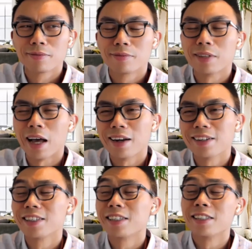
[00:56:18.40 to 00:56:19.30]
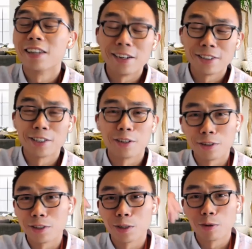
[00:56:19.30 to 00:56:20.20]
That is such a
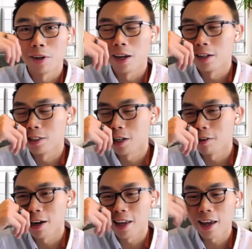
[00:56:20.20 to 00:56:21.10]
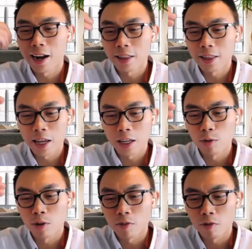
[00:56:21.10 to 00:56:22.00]
good story. And Sherri, I cannot thank you
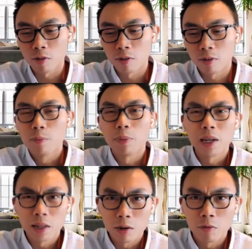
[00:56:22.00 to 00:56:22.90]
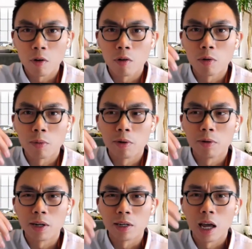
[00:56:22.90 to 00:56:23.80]
enough for being a little
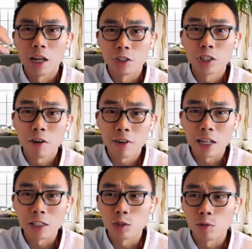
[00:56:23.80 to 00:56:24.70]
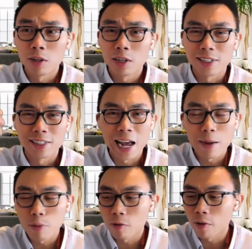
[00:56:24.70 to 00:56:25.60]
vulnerable and sharing that story, because
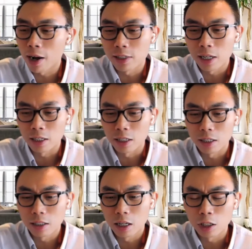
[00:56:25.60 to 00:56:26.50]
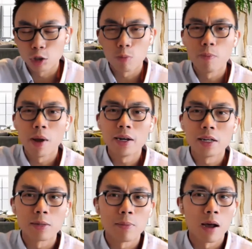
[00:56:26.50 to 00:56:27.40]
that provides a
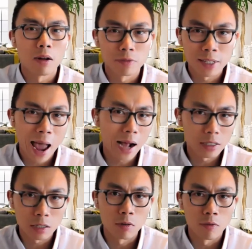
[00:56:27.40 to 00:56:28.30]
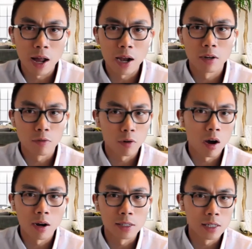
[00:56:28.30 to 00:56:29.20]
tremendous amount of tactical value for the
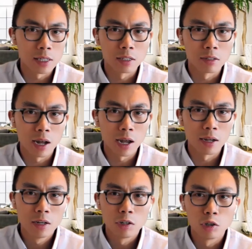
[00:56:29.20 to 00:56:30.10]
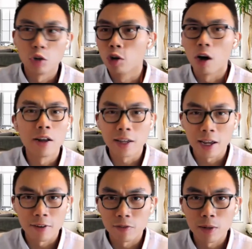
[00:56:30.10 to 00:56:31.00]
audience listening today. You're going to
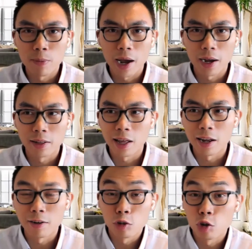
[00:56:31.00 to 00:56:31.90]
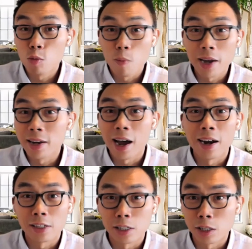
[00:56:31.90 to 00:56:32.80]
get feedback that you might not
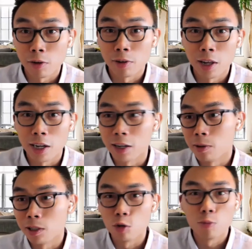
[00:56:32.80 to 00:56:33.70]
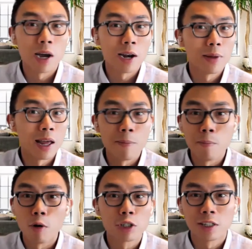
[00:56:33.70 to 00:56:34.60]
necessarily like, because you might have been
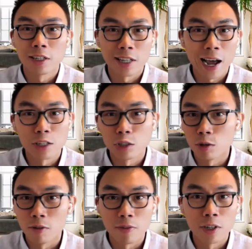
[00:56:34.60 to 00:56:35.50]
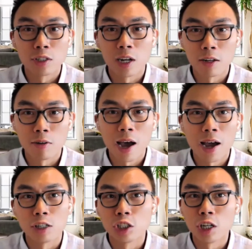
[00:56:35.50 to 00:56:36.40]
emotionally attached to the vision that you
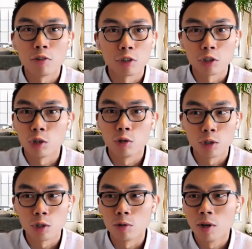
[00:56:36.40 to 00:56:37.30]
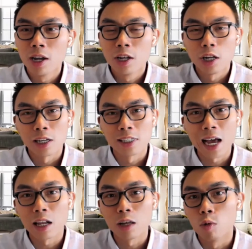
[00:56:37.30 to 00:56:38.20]
had. And Sherri just showed you
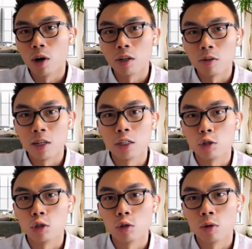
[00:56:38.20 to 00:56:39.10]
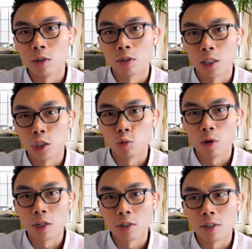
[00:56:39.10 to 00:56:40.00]
exactly what you need to do in those
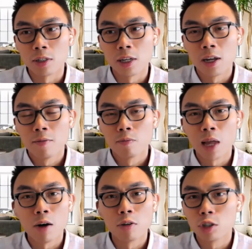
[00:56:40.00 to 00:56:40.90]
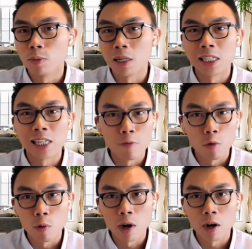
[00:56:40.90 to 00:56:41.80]
situations, not only to be
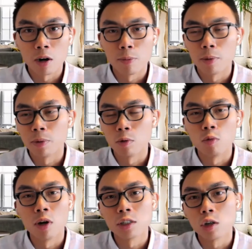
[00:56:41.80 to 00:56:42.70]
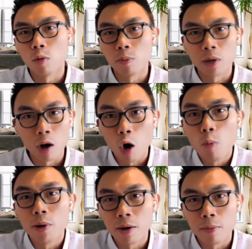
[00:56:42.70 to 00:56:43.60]
self-aware, but be willing to be
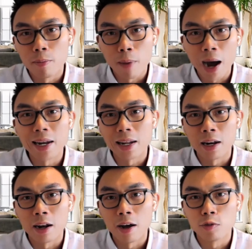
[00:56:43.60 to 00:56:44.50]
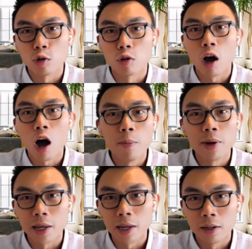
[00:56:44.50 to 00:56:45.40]
open-minded enough to
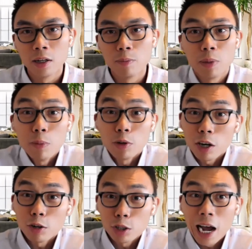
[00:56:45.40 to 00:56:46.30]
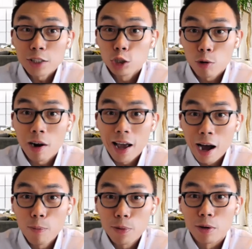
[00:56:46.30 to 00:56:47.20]
accommodate people that are actually trying to
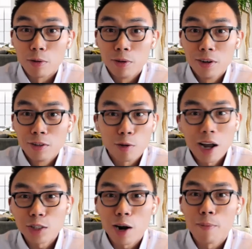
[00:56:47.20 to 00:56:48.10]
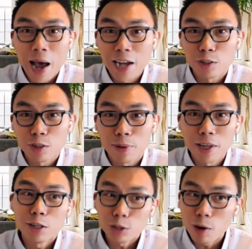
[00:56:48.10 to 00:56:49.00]
help you. They're not trying to bash on your plan.
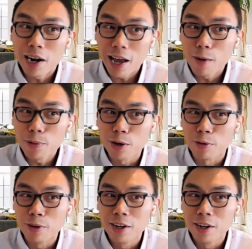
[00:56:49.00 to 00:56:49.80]
They're trying to help you.